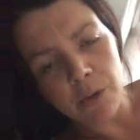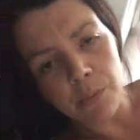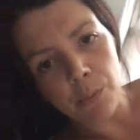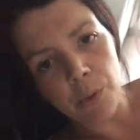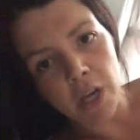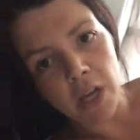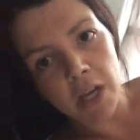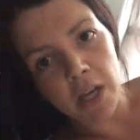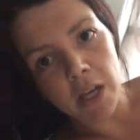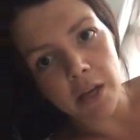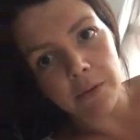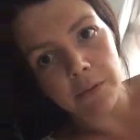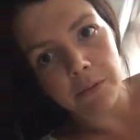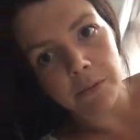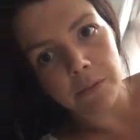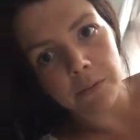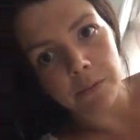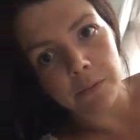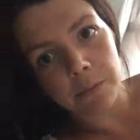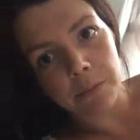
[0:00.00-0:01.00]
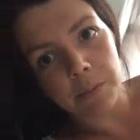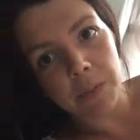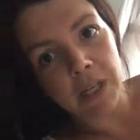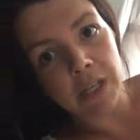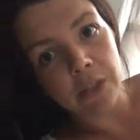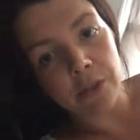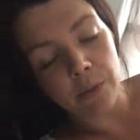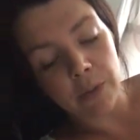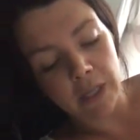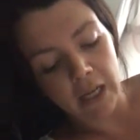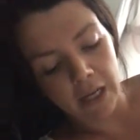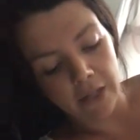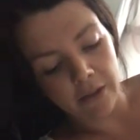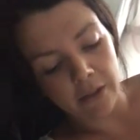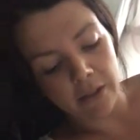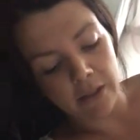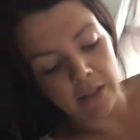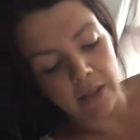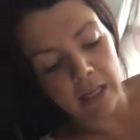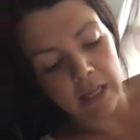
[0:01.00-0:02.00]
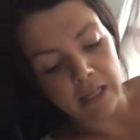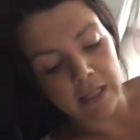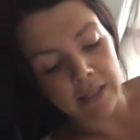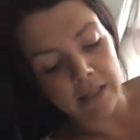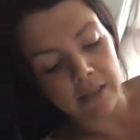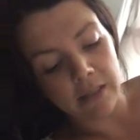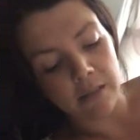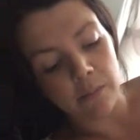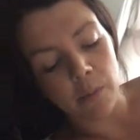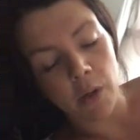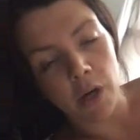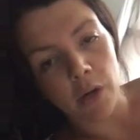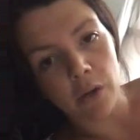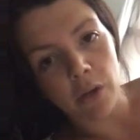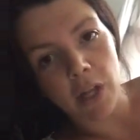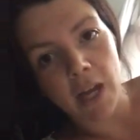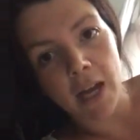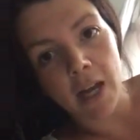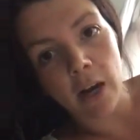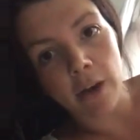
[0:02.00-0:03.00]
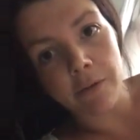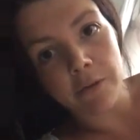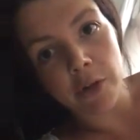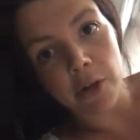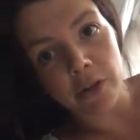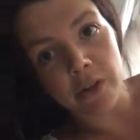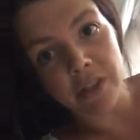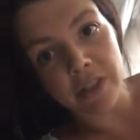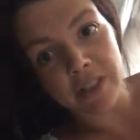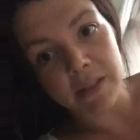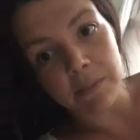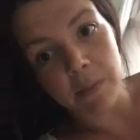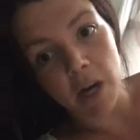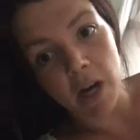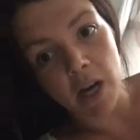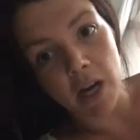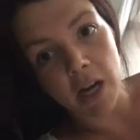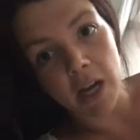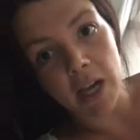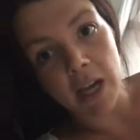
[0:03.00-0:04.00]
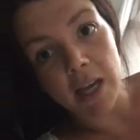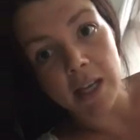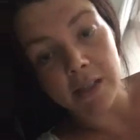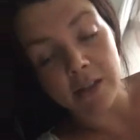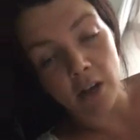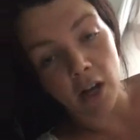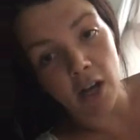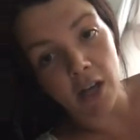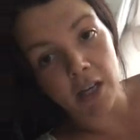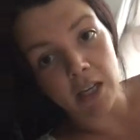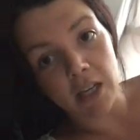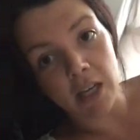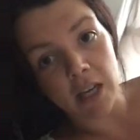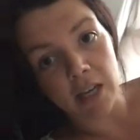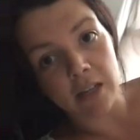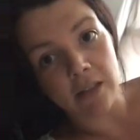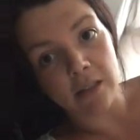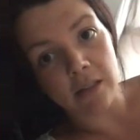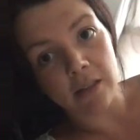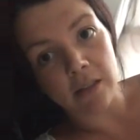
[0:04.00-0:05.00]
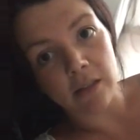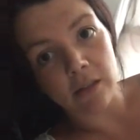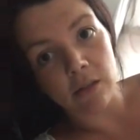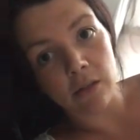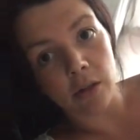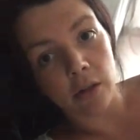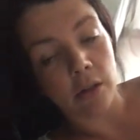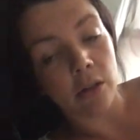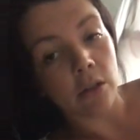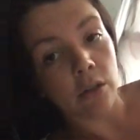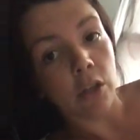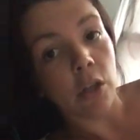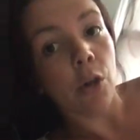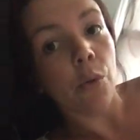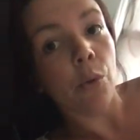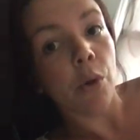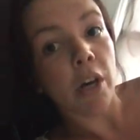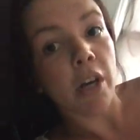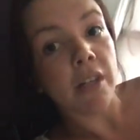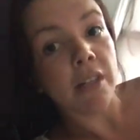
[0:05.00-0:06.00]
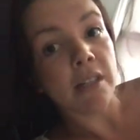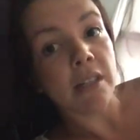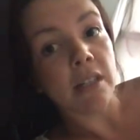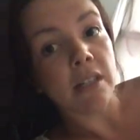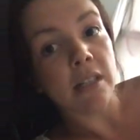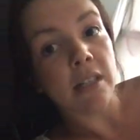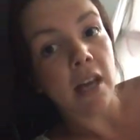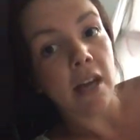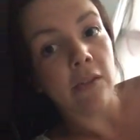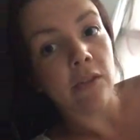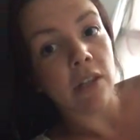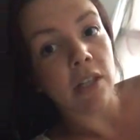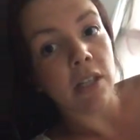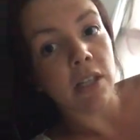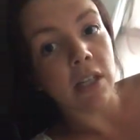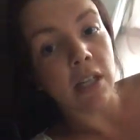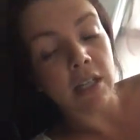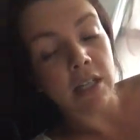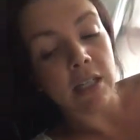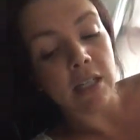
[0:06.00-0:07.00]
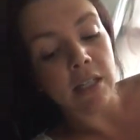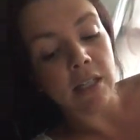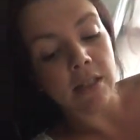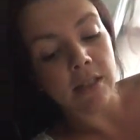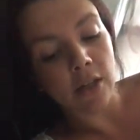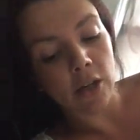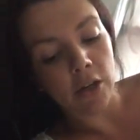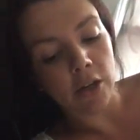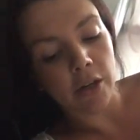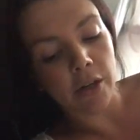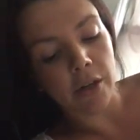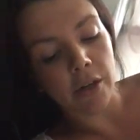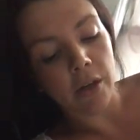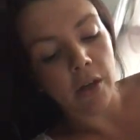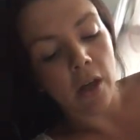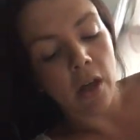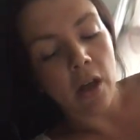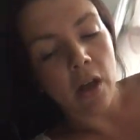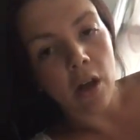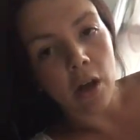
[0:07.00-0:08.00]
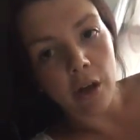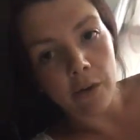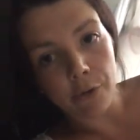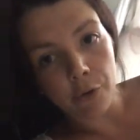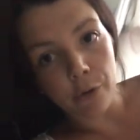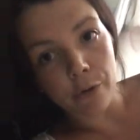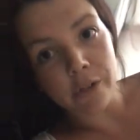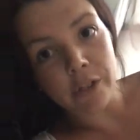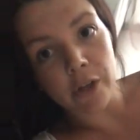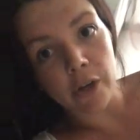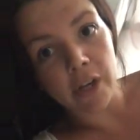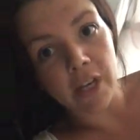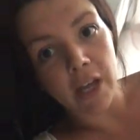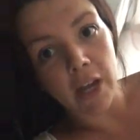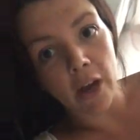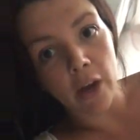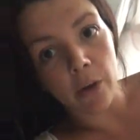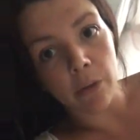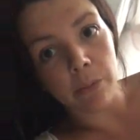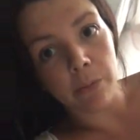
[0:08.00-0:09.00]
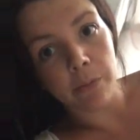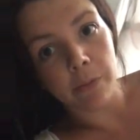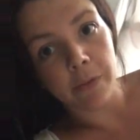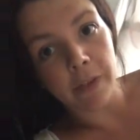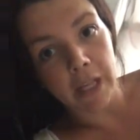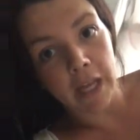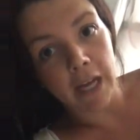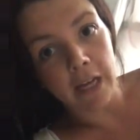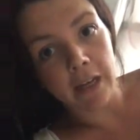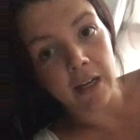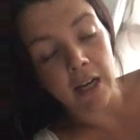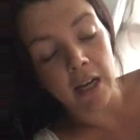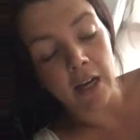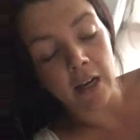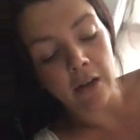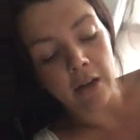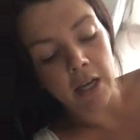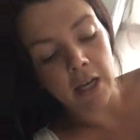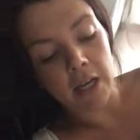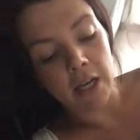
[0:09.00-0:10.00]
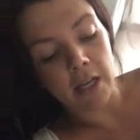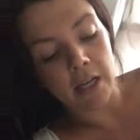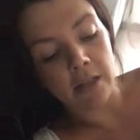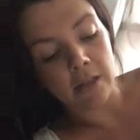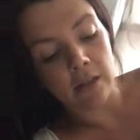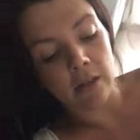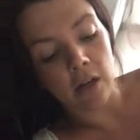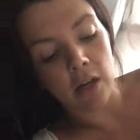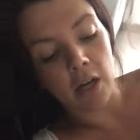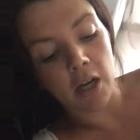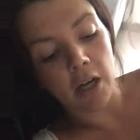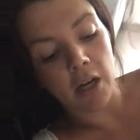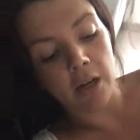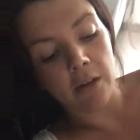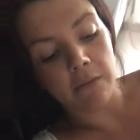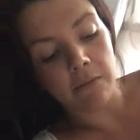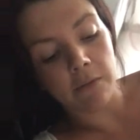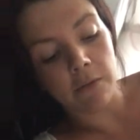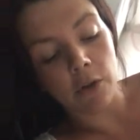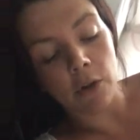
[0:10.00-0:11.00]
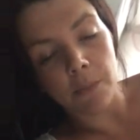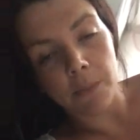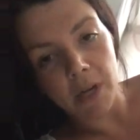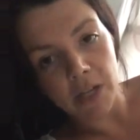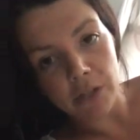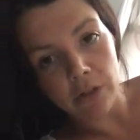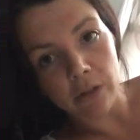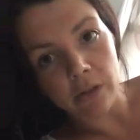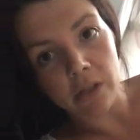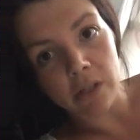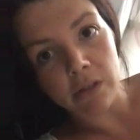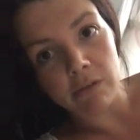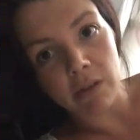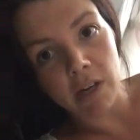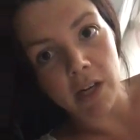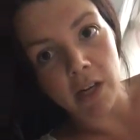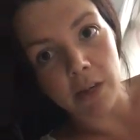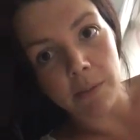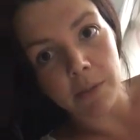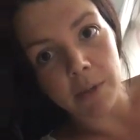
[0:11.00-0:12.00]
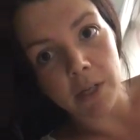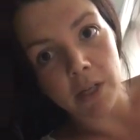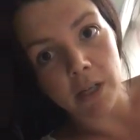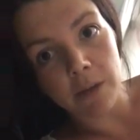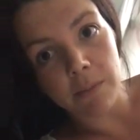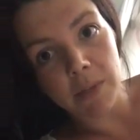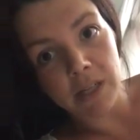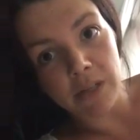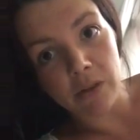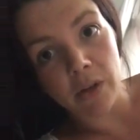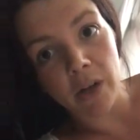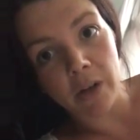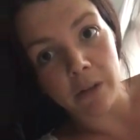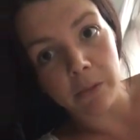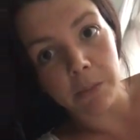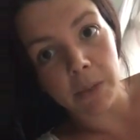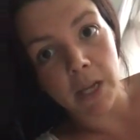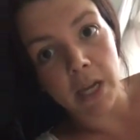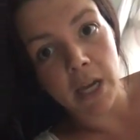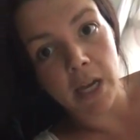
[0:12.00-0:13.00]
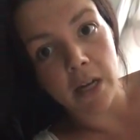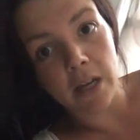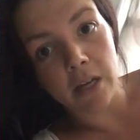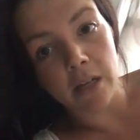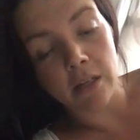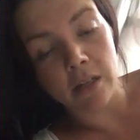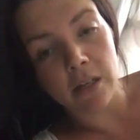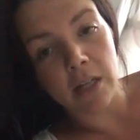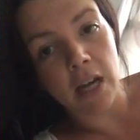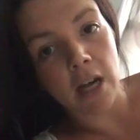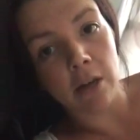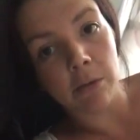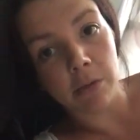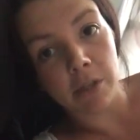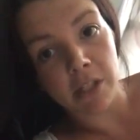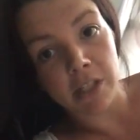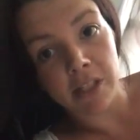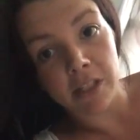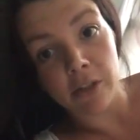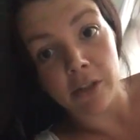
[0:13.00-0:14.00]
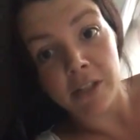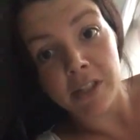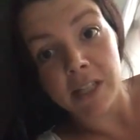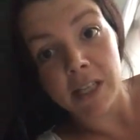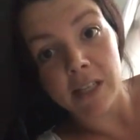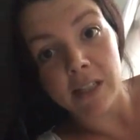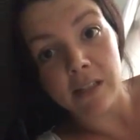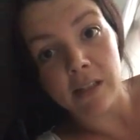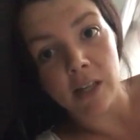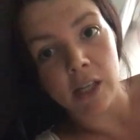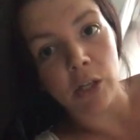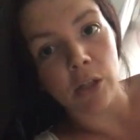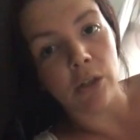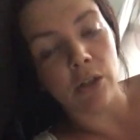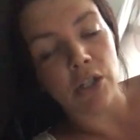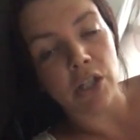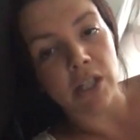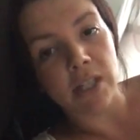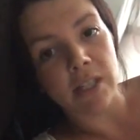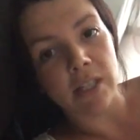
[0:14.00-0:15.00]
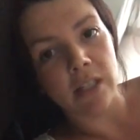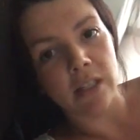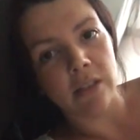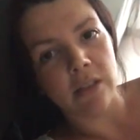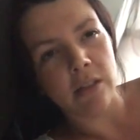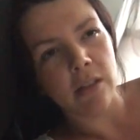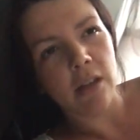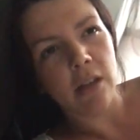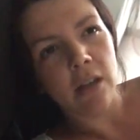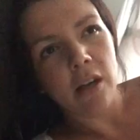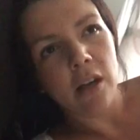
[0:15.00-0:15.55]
we've been doing other things as well. Like I've noticed my anxiety has gotten a lot worse since having Indy, so I've gone to go get help for that now, and I've got my doctor to write up a mental health plan, and now I'm going to go see a psychologist and